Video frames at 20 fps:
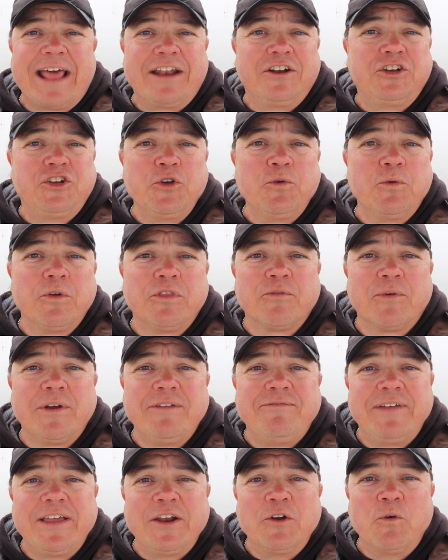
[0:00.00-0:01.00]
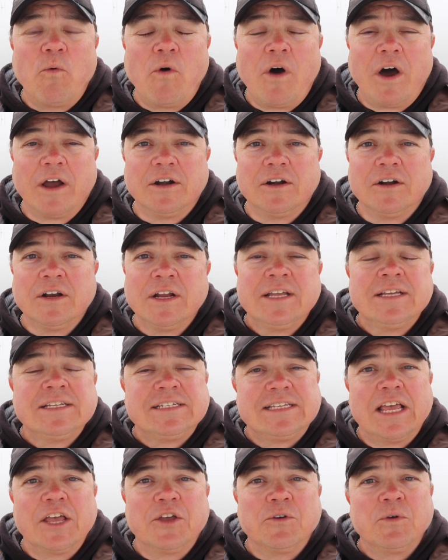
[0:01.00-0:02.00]
out of two or three feet of water.
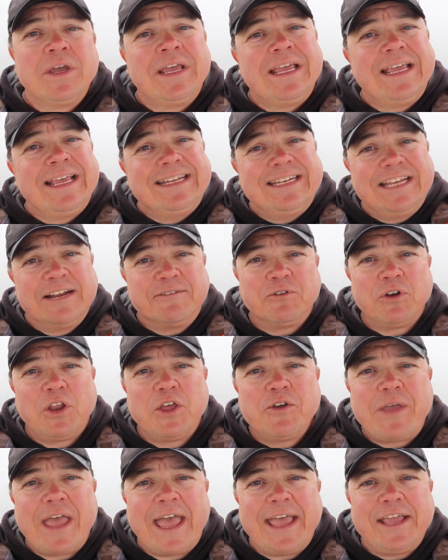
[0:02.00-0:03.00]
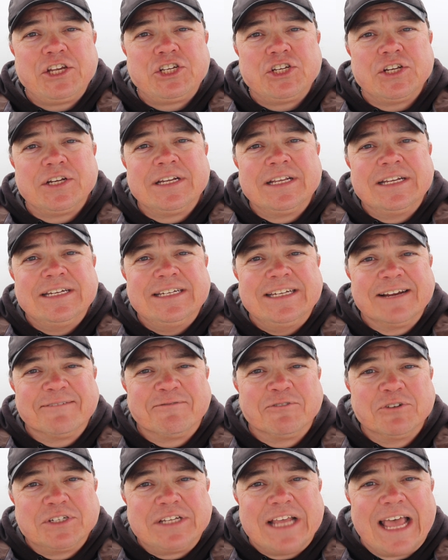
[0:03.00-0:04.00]
So different location,
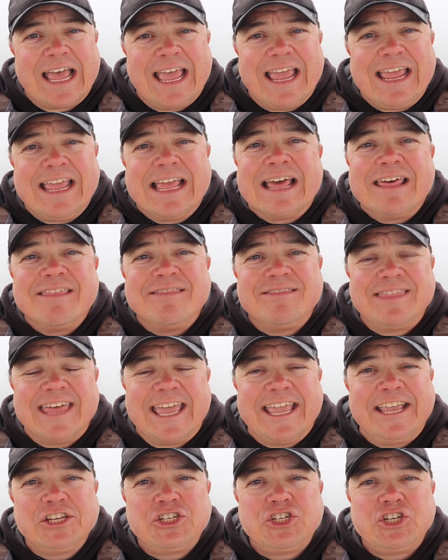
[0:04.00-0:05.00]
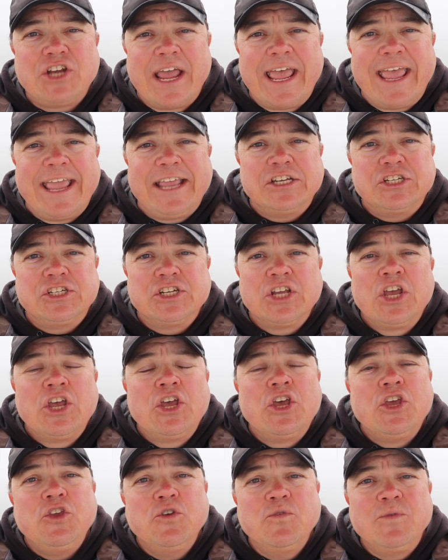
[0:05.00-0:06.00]
different day, things change.
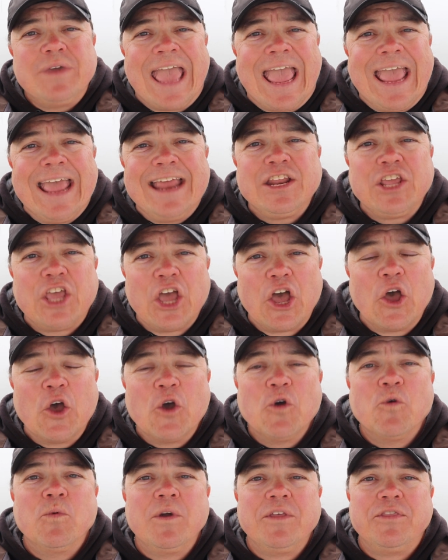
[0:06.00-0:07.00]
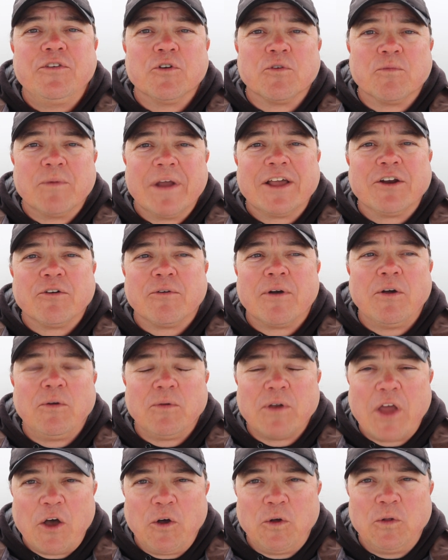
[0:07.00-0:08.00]
You can't go with your regular
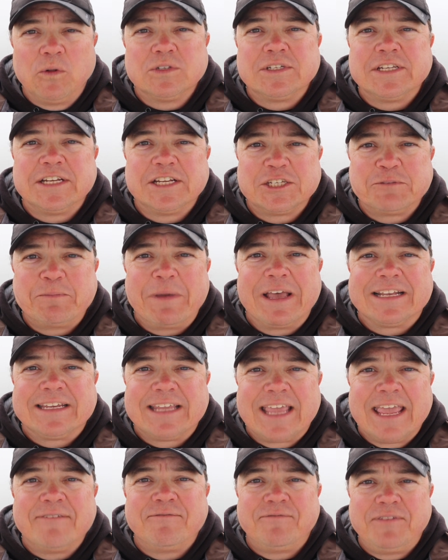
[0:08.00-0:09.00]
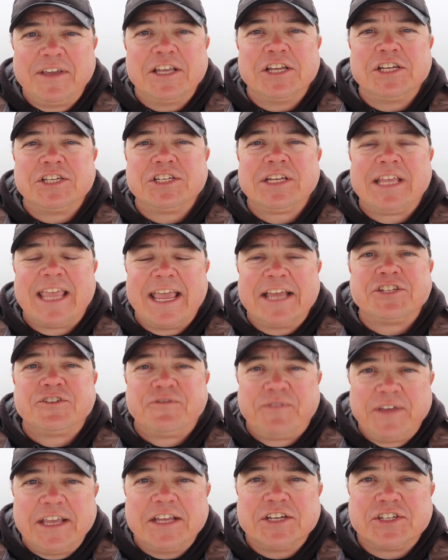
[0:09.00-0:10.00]
old holes and expect to catch fish, catch
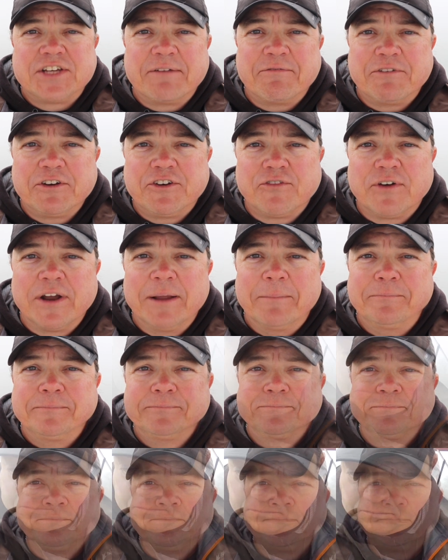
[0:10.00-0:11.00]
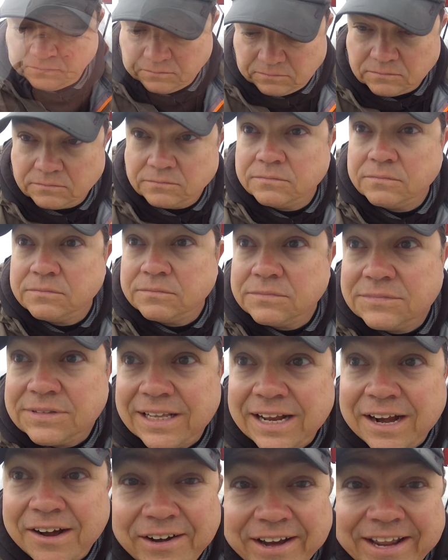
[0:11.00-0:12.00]
fish every trip.
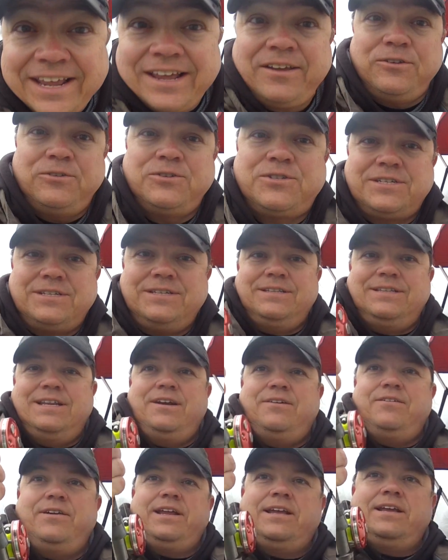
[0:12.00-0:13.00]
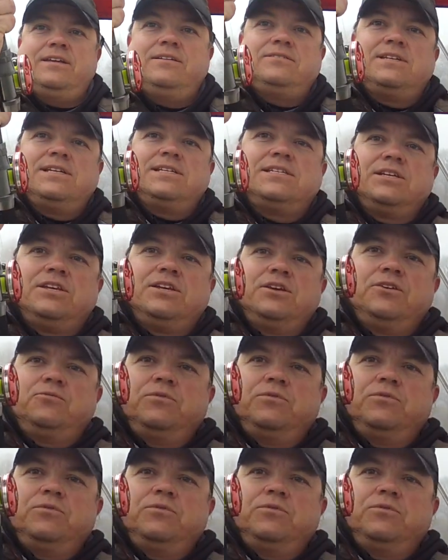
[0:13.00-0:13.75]
There he goes. There he goes. That's a good